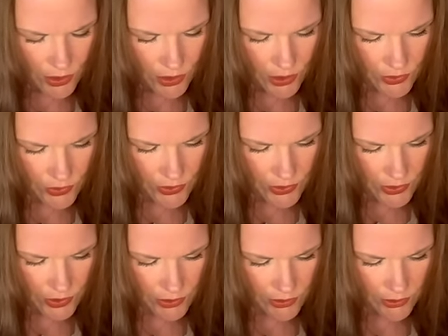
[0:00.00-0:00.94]

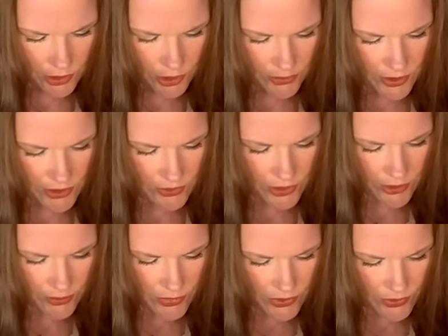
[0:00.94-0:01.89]
Interesting. I'm going to do
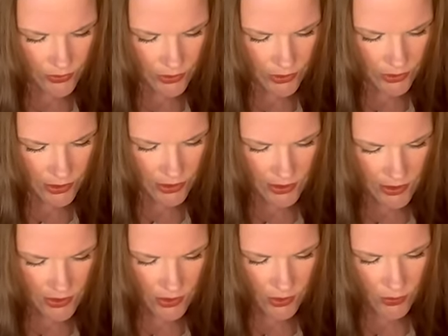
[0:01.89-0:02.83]
temperance real quick.
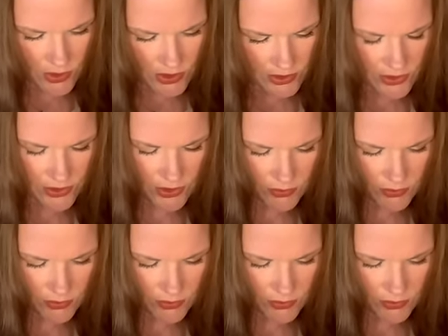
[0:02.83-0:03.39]
That's all wand. It's all